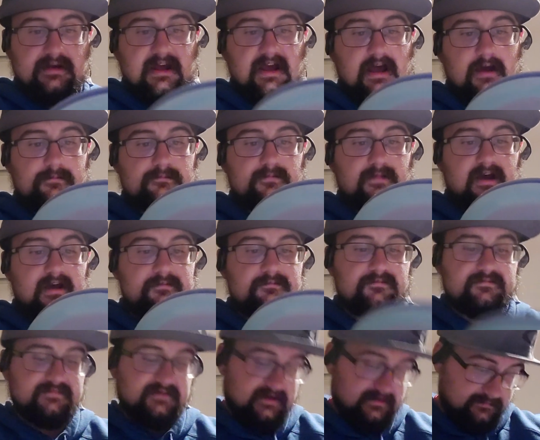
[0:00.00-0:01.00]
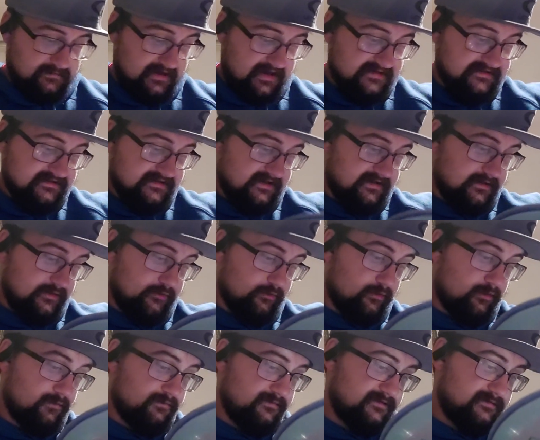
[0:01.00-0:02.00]
I'm hesitant to
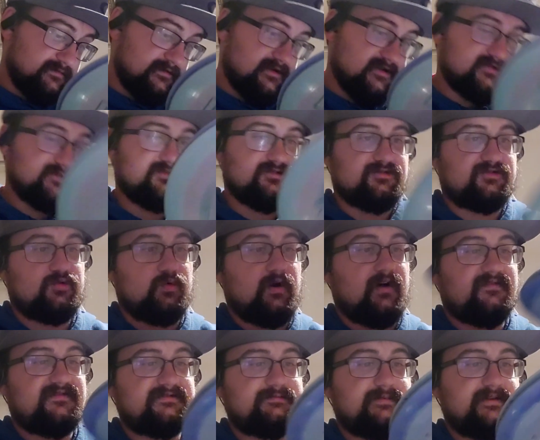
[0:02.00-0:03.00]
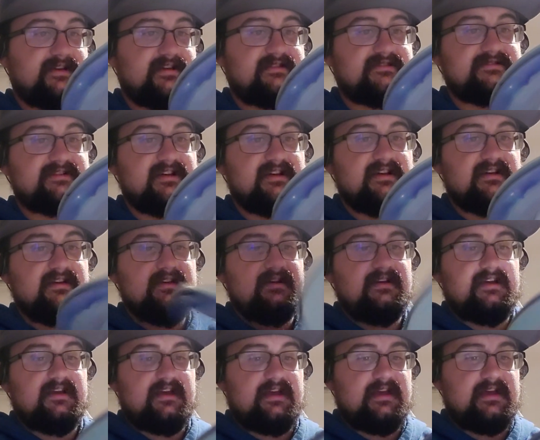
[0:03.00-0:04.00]
throw them is because they're 12 speeds,
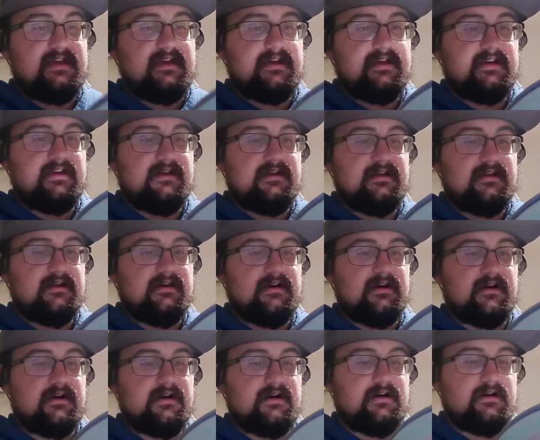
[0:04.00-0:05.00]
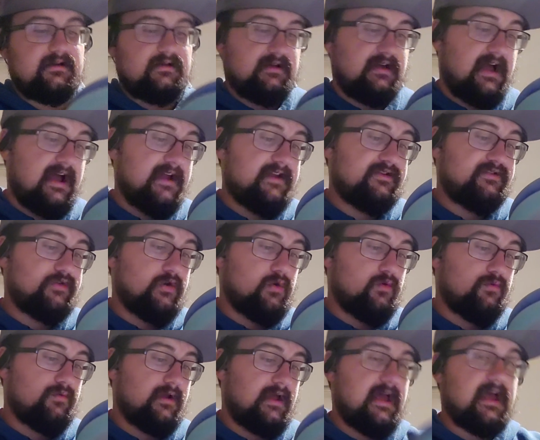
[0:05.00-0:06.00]
and I
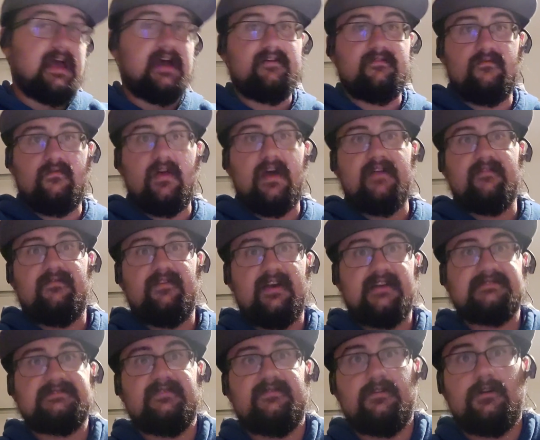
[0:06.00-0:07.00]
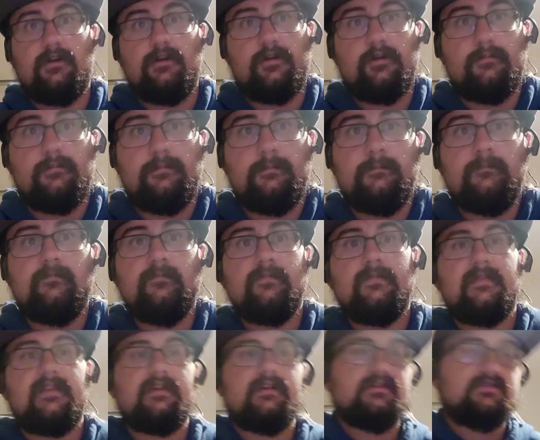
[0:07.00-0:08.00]
don't have that fast of an arm.
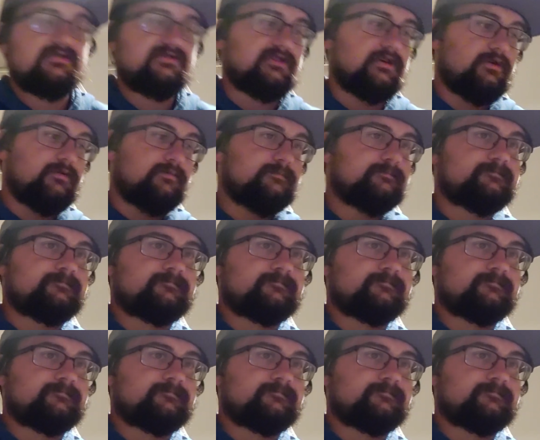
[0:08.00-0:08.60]
So,